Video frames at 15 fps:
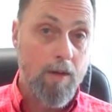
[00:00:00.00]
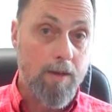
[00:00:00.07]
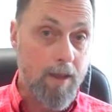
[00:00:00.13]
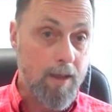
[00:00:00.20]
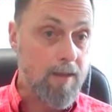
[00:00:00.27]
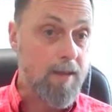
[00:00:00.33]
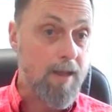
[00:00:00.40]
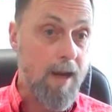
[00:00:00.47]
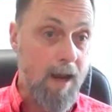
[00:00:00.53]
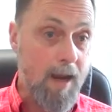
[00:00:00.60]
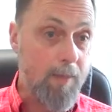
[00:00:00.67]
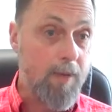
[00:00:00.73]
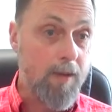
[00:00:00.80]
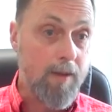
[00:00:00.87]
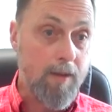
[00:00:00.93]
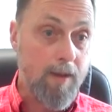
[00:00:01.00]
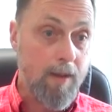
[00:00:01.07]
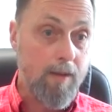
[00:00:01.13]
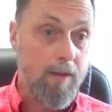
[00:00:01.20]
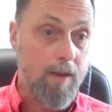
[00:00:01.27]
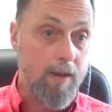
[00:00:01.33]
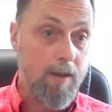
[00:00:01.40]
things to happen
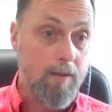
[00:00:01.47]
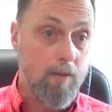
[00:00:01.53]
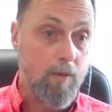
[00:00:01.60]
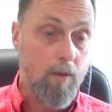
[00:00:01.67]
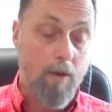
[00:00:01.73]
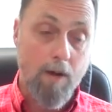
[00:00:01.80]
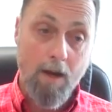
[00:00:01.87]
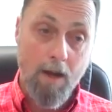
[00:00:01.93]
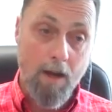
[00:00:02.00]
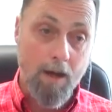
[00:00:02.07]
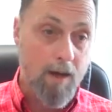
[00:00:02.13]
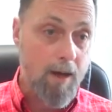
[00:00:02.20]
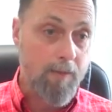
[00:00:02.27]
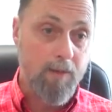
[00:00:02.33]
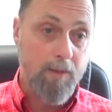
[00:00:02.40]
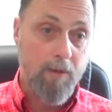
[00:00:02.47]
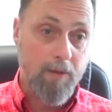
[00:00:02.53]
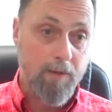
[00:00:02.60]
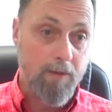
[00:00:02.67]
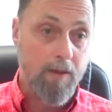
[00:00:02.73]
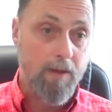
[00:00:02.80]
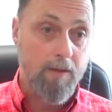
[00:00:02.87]
that are not optimal.
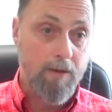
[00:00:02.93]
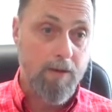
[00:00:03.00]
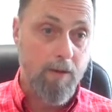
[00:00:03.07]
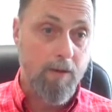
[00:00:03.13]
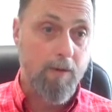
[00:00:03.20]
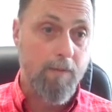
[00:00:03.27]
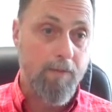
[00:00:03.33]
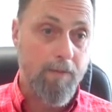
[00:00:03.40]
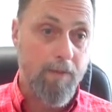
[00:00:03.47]
And so,